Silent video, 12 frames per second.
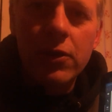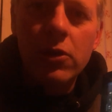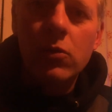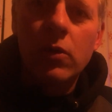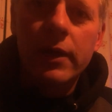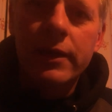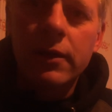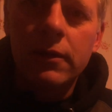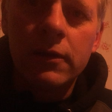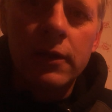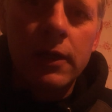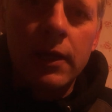you, I
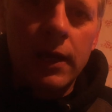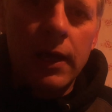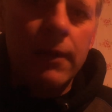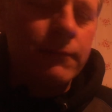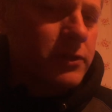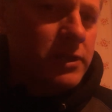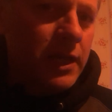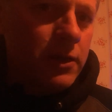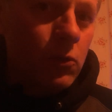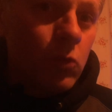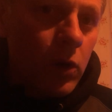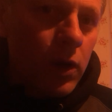can set
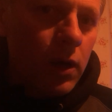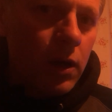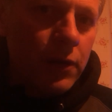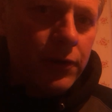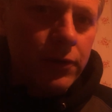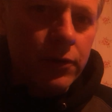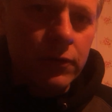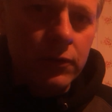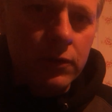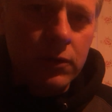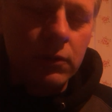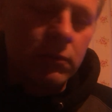you work, you can
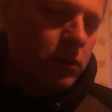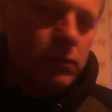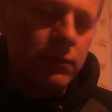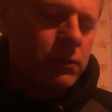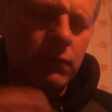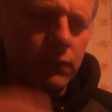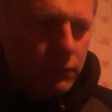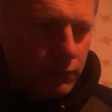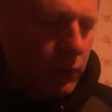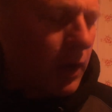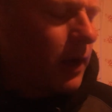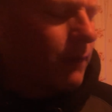
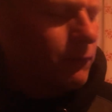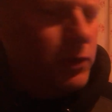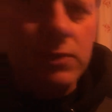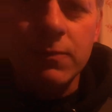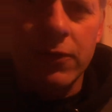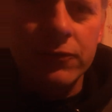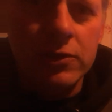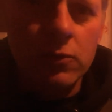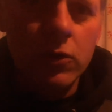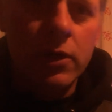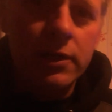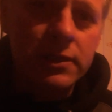respond to
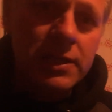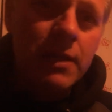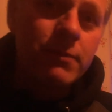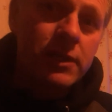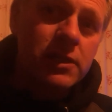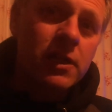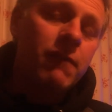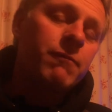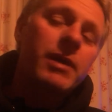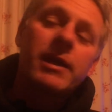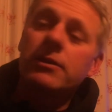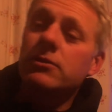work, send me stuff
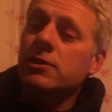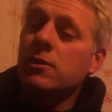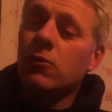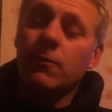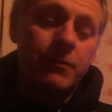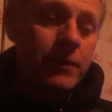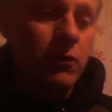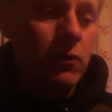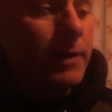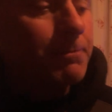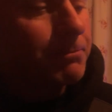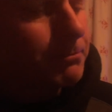back and so on, all
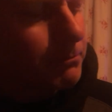right?